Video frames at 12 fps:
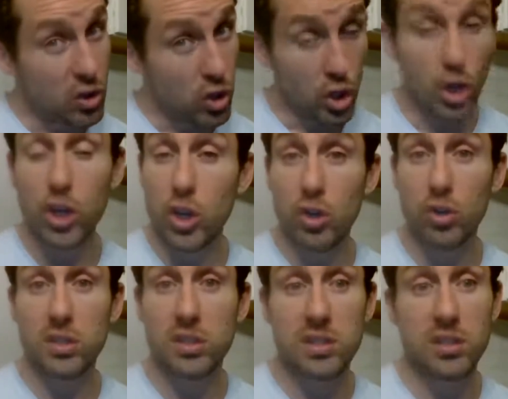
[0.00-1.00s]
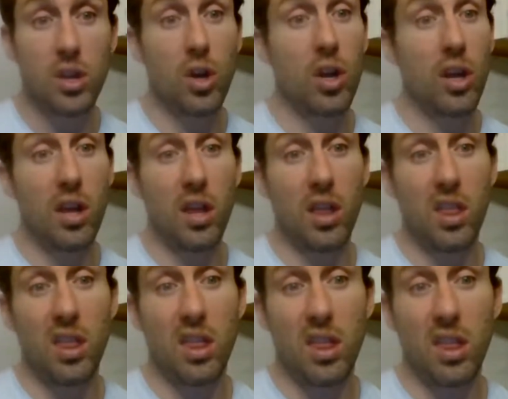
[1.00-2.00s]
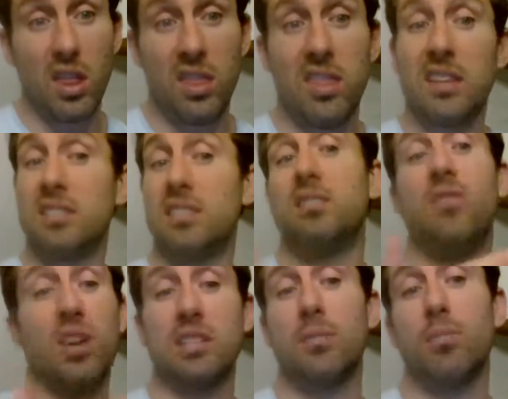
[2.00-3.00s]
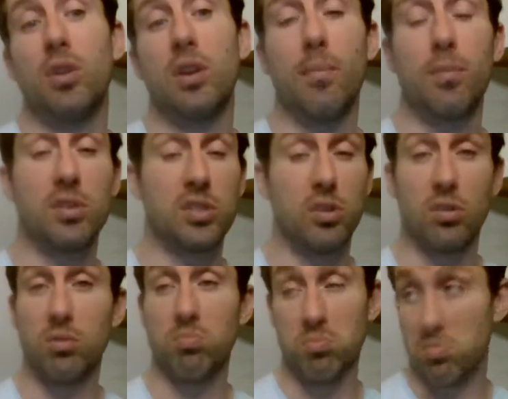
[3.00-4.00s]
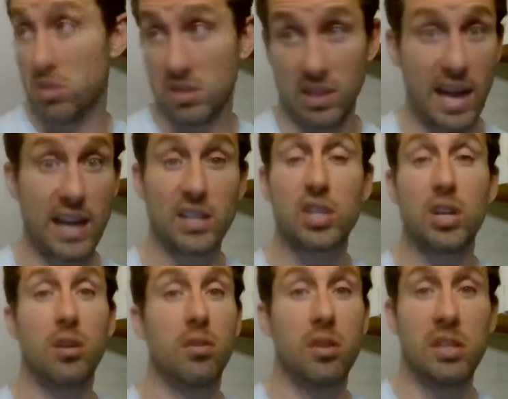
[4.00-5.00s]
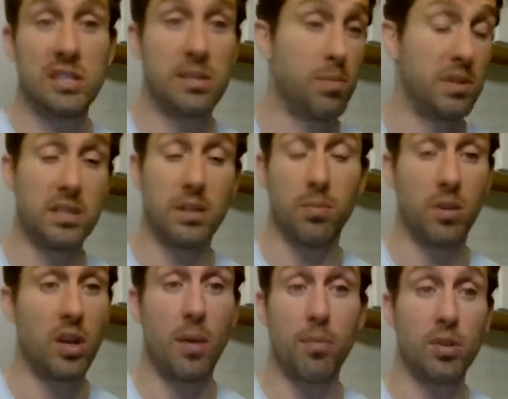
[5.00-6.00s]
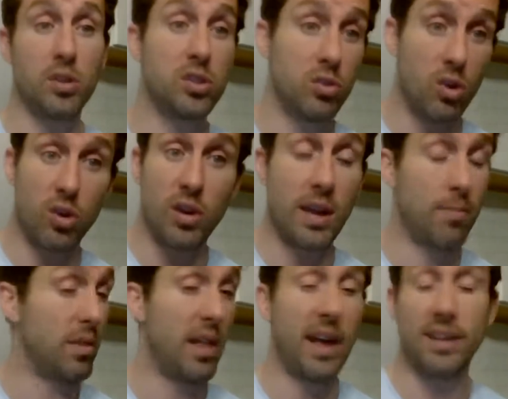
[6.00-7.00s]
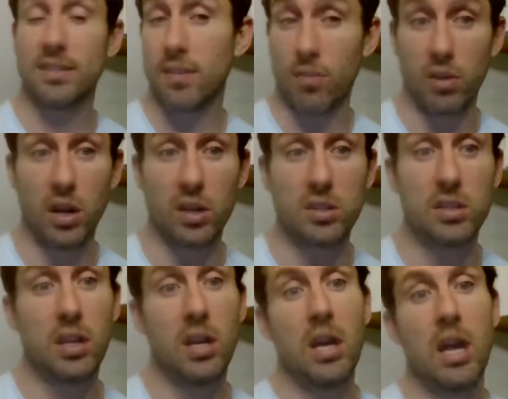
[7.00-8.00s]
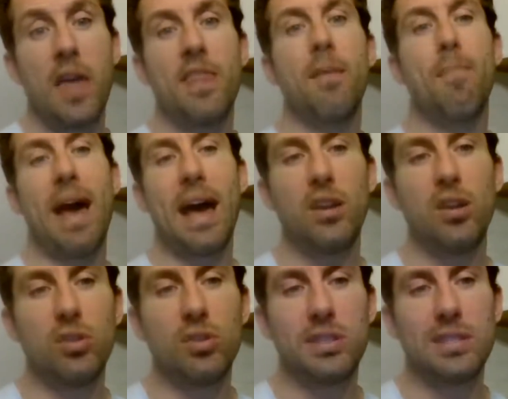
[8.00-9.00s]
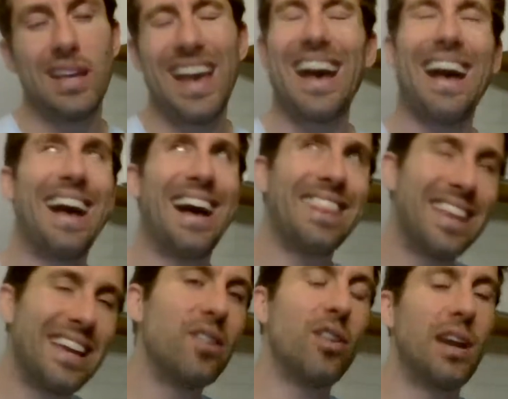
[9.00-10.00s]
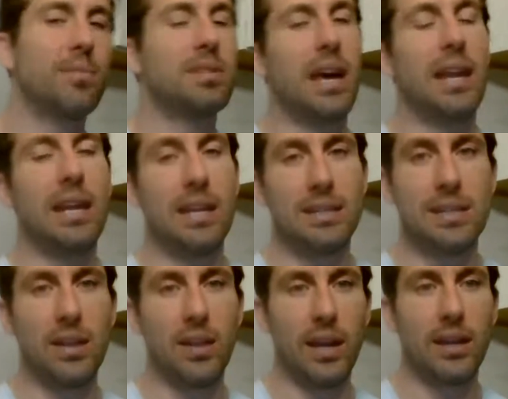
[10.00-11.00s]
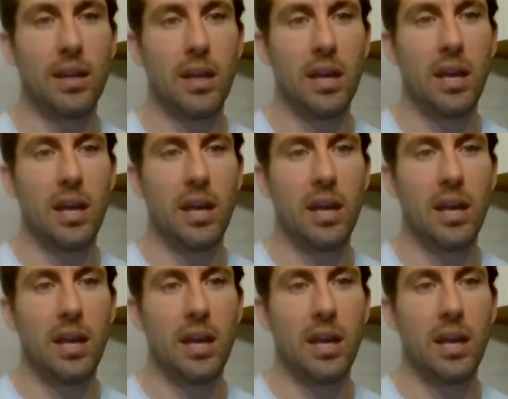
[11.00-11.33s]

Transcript: The good news, this is very similar numbers to this last year. This has been similar numbers to Notre Dame the last several years. The bad news, I think Notre Dame's kind of hit its ceiling.